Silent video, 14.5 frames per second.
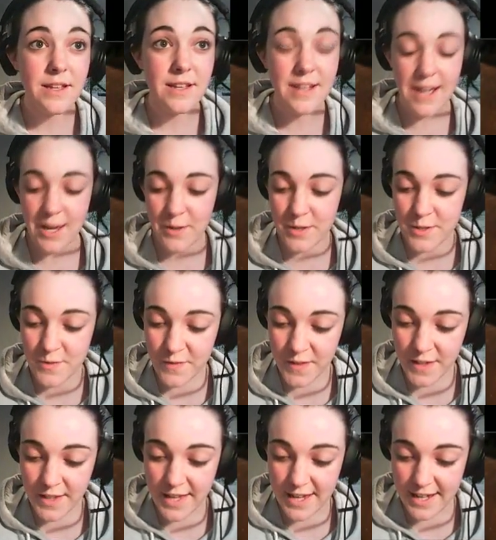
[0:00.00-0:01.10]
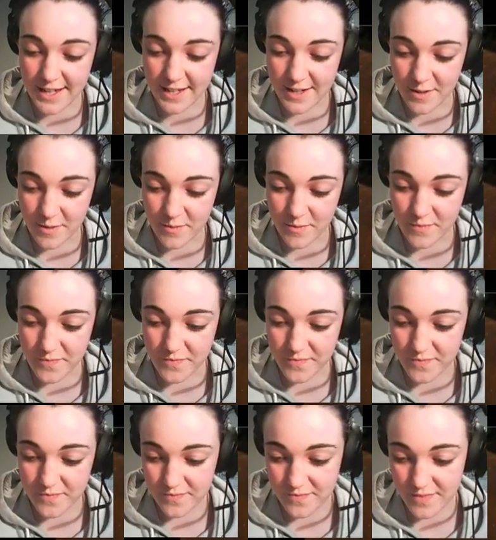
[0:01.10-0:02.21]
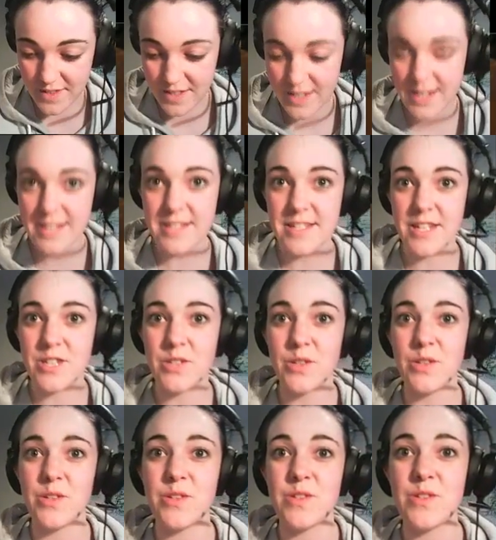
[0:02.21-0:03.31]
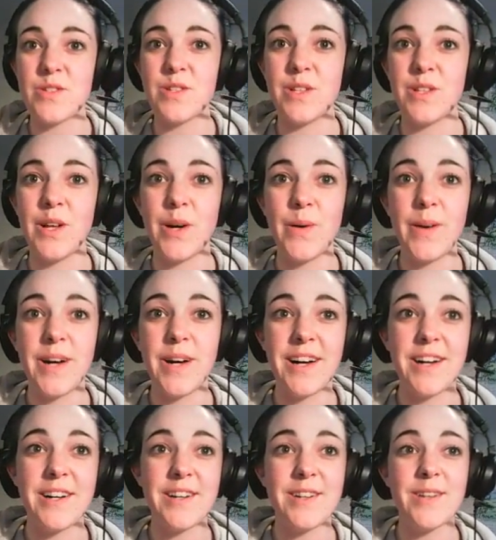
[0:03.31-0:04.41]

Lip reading: I always feel like I sketch a lot slower